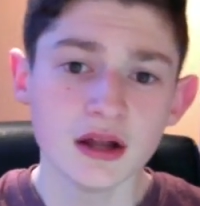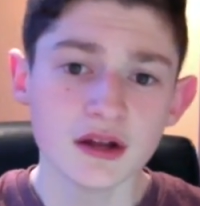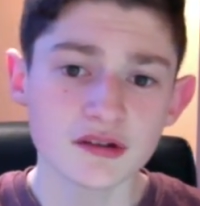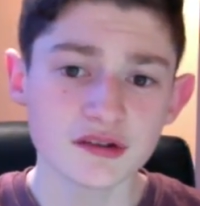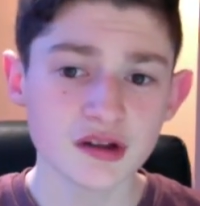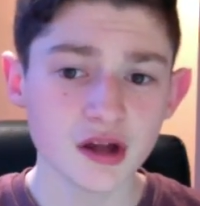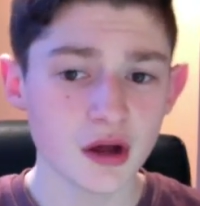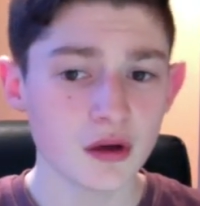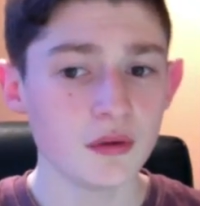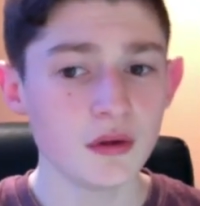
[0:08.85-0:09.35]

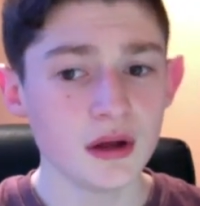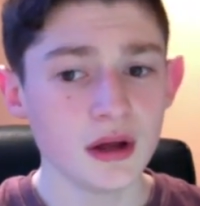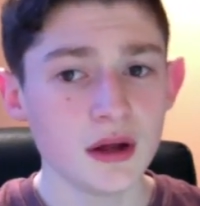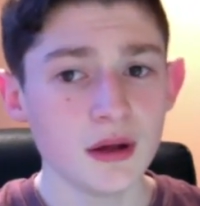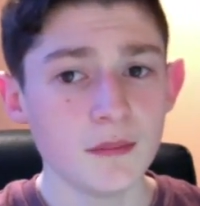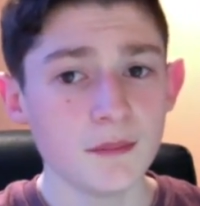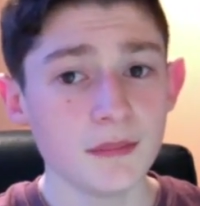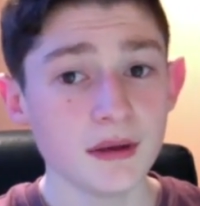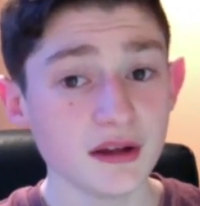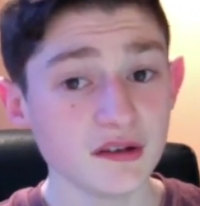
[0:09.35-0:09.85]
So
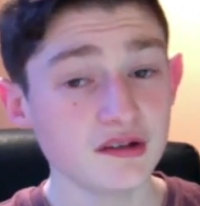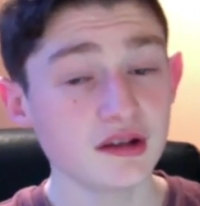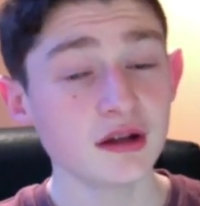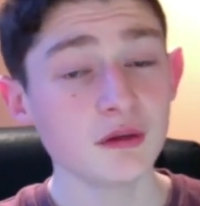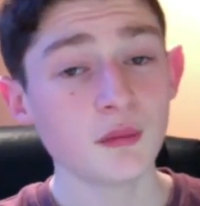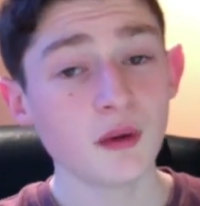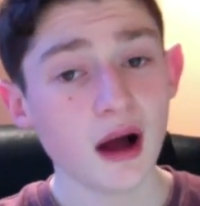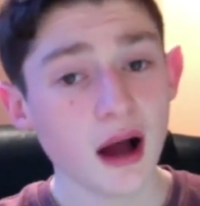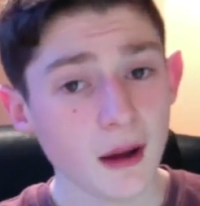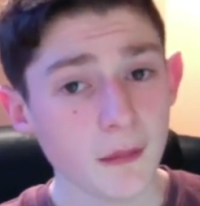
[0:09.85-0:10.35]

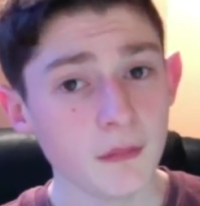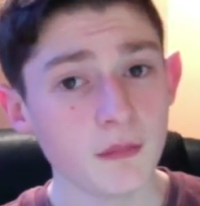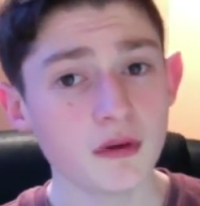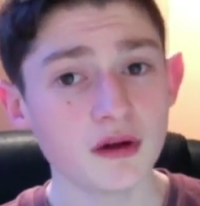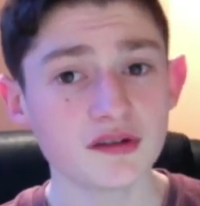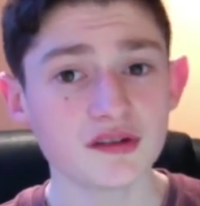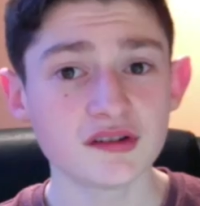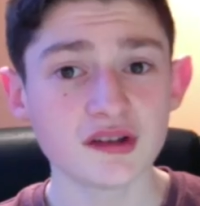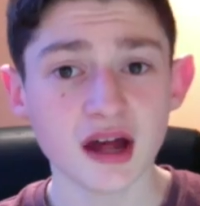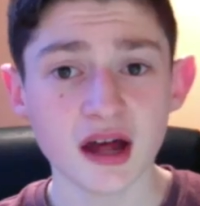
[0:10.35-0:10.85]
basically what happened
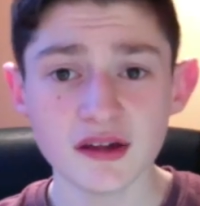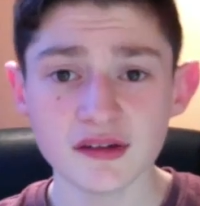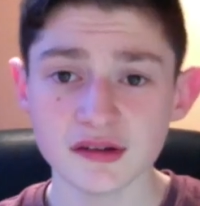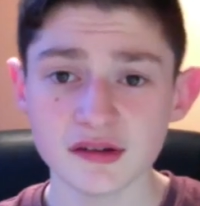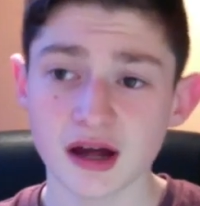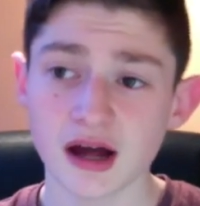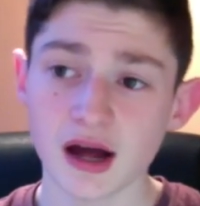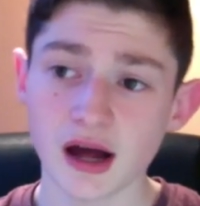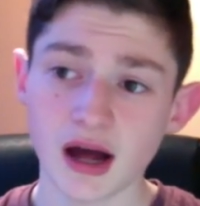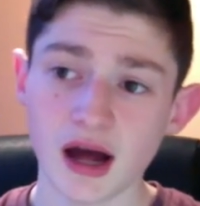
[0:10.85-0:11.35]
was, is as,
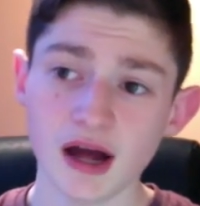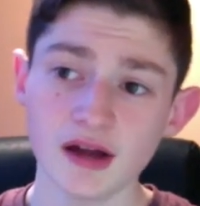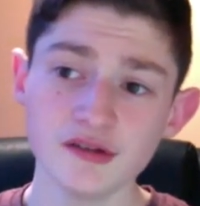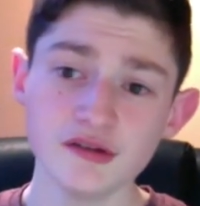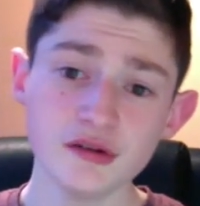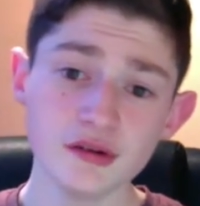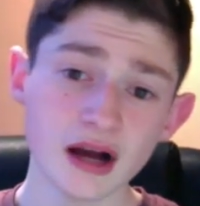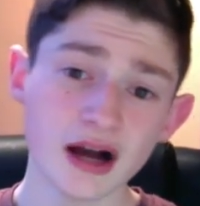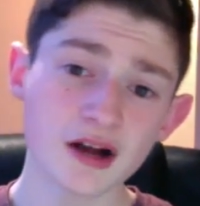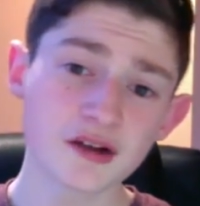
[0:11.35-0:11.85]

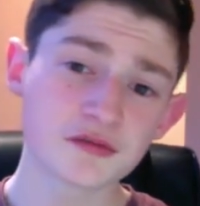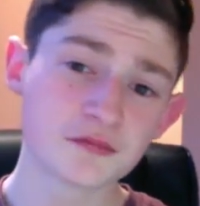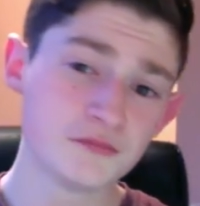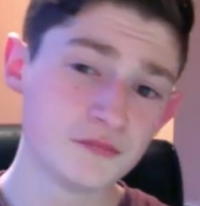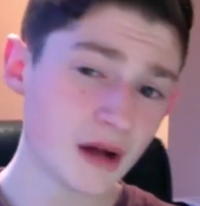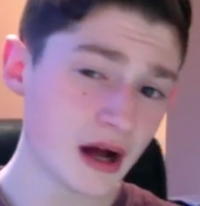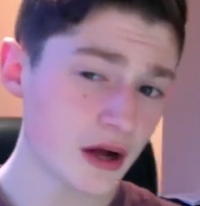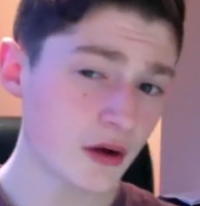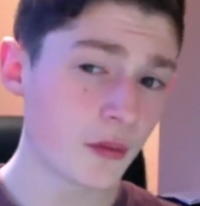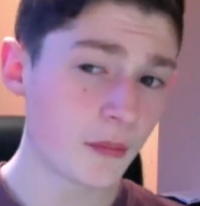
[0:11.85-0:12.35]
as you guys
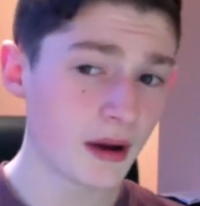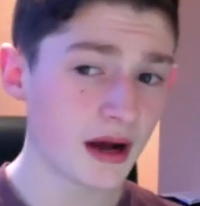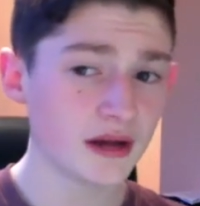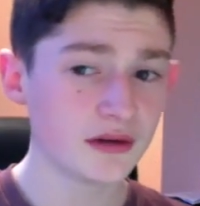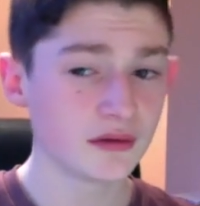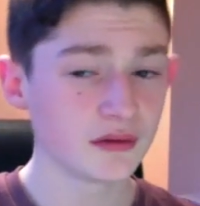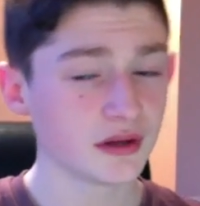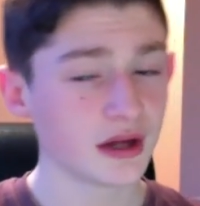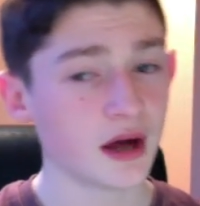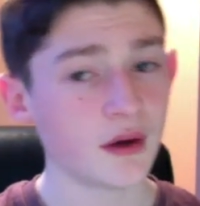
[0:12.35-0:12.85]
might or might
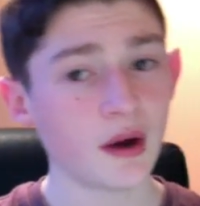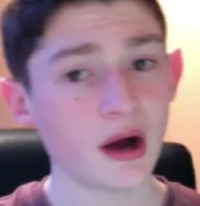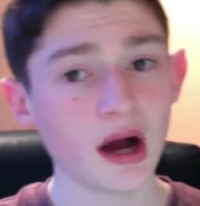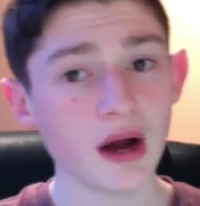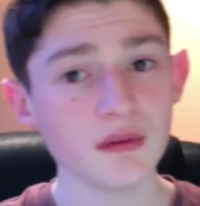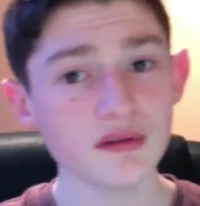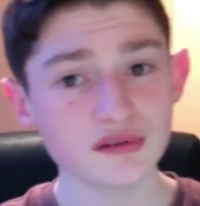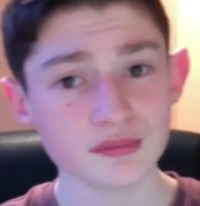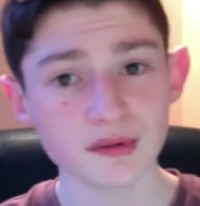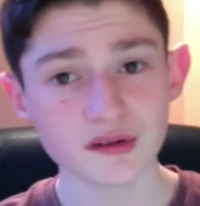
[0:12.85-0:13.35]
not know,
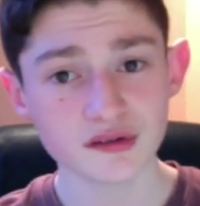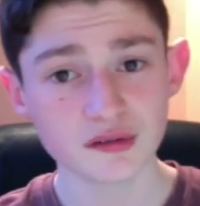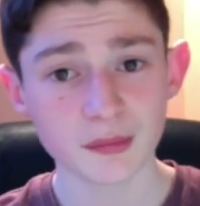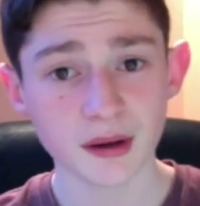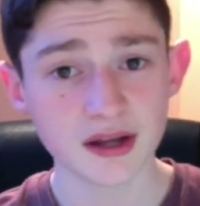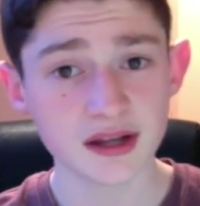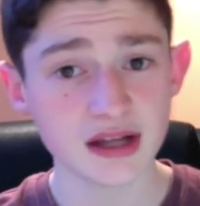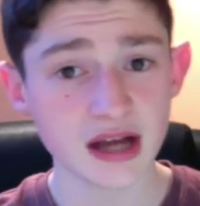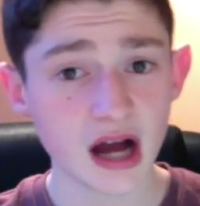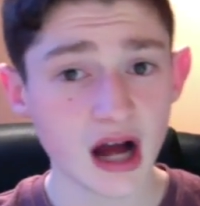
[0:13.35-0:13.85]
I was sponsored
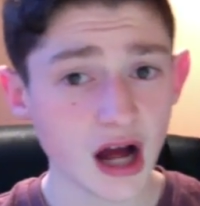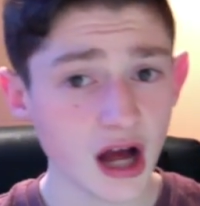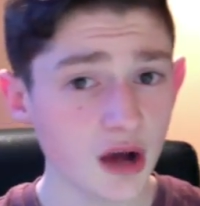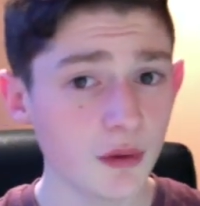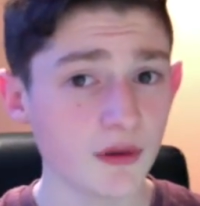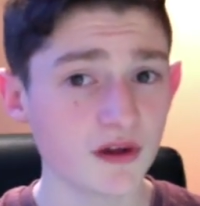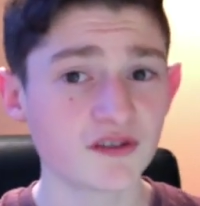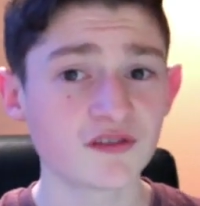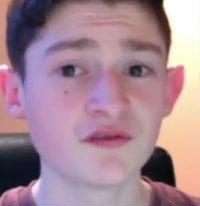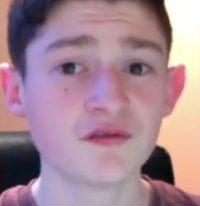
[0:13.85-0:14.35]
by the
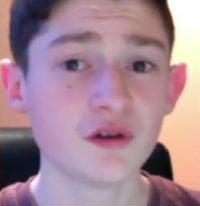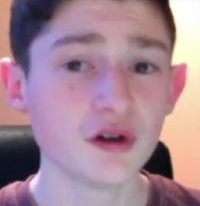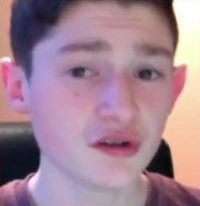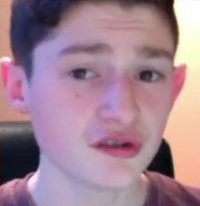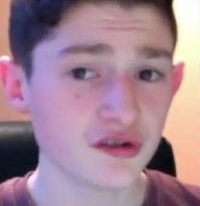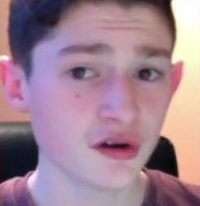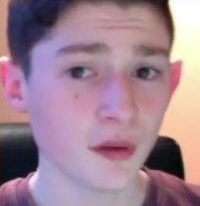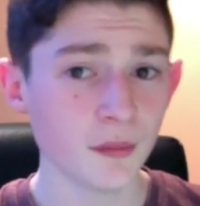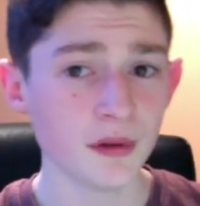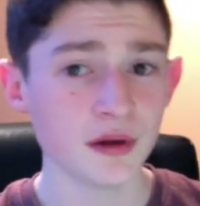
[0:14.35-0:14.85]
iOS FUT
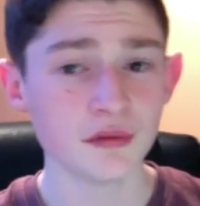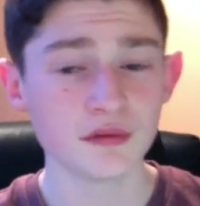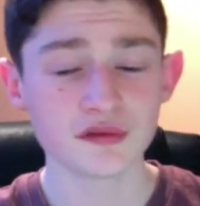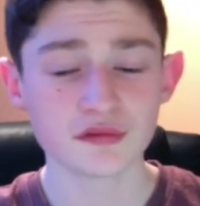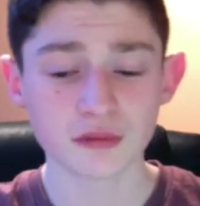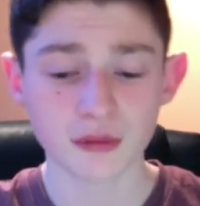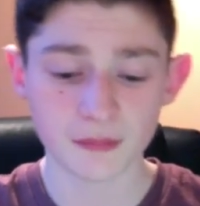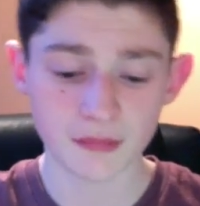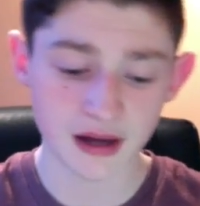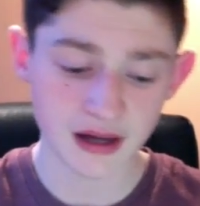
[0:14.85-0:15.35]
Shop, who is
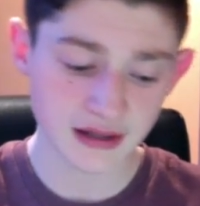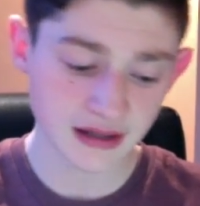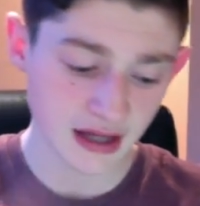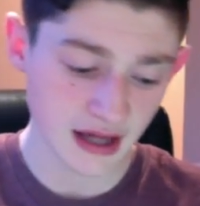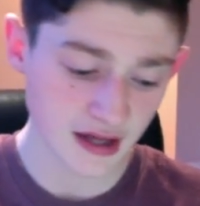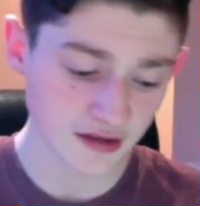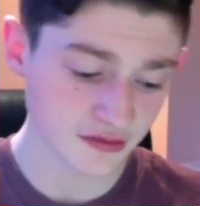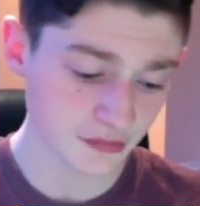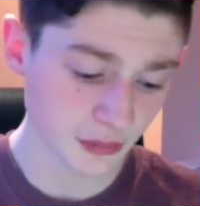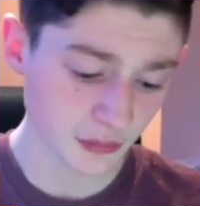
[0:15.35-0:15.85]
run by
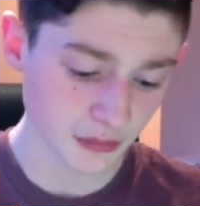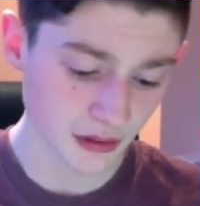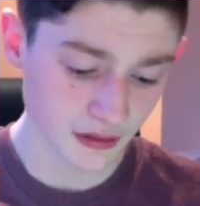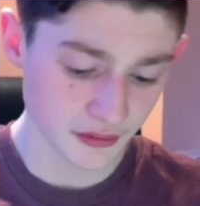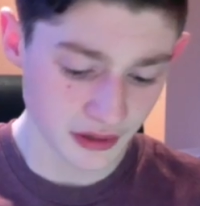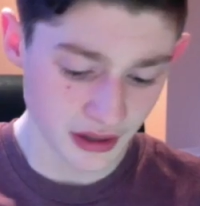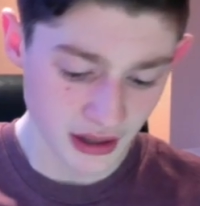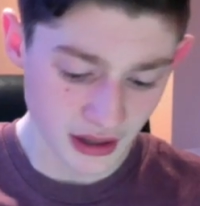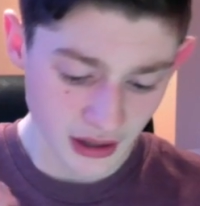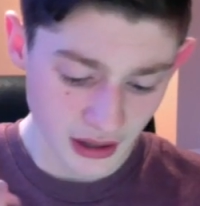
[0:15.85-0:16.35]
K S M
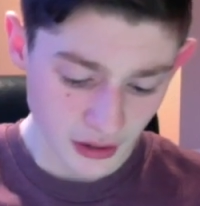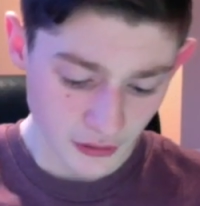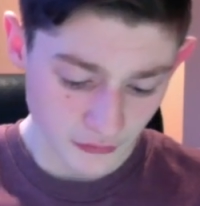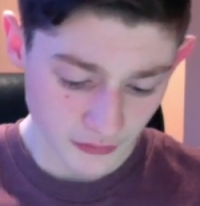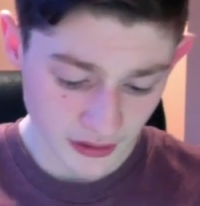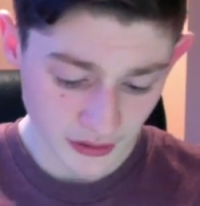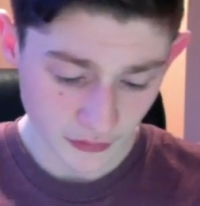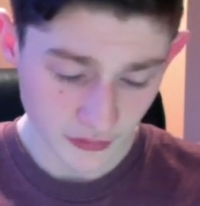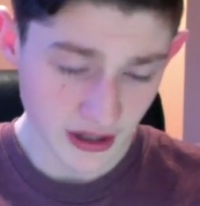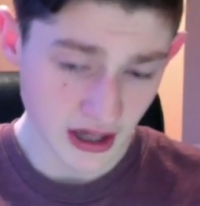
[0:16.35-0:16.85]
Uploader,
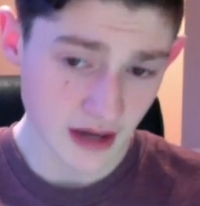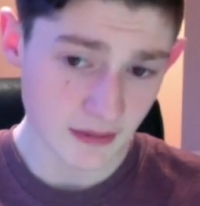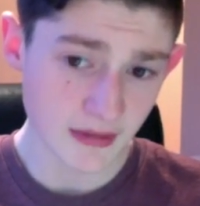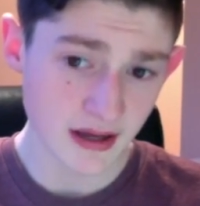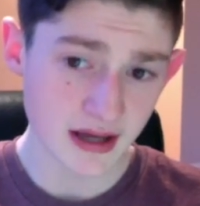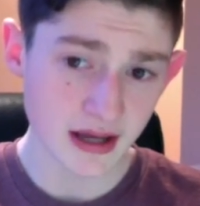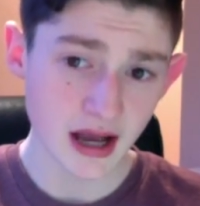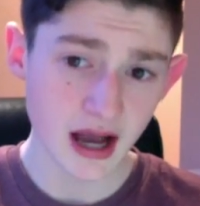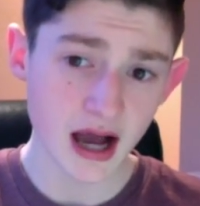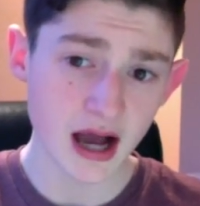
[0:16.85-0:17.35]
Real
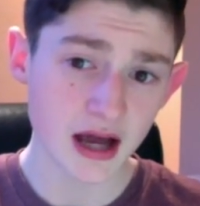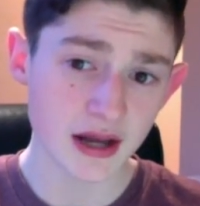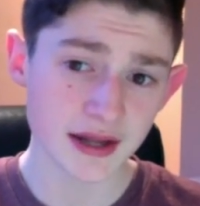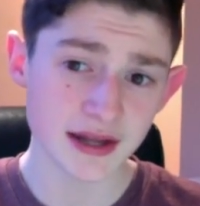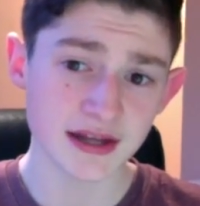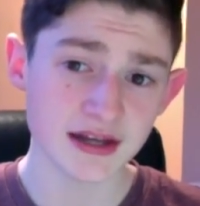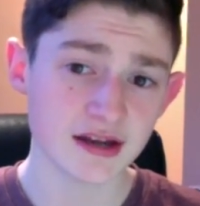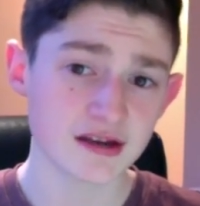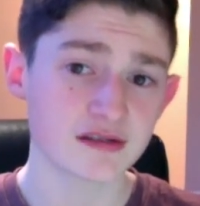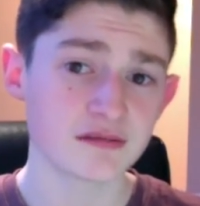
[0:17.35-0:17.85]
Gaming and
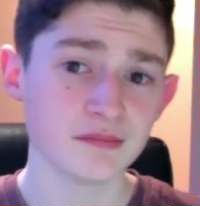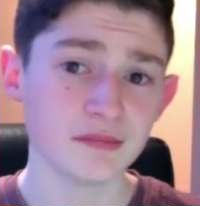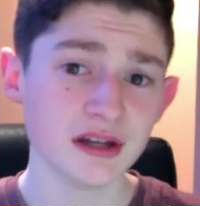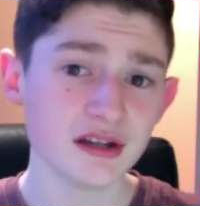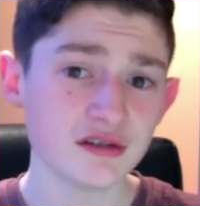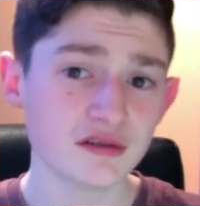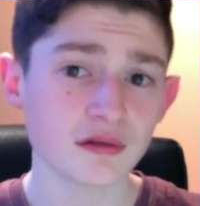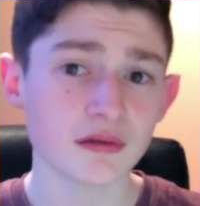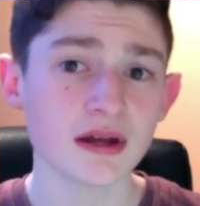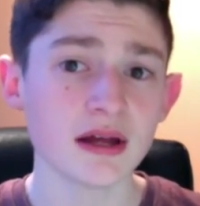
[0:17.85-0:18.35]
Hinesh
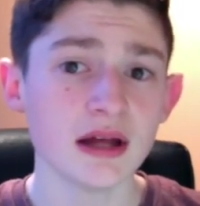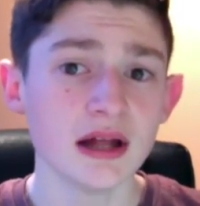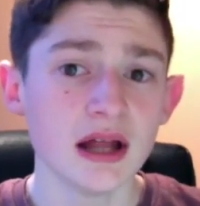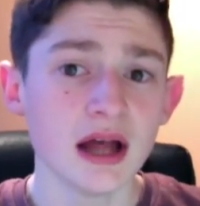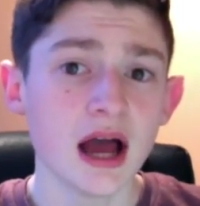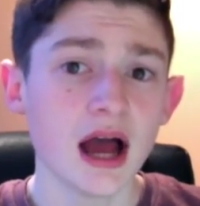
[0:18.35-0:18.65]
Mishri.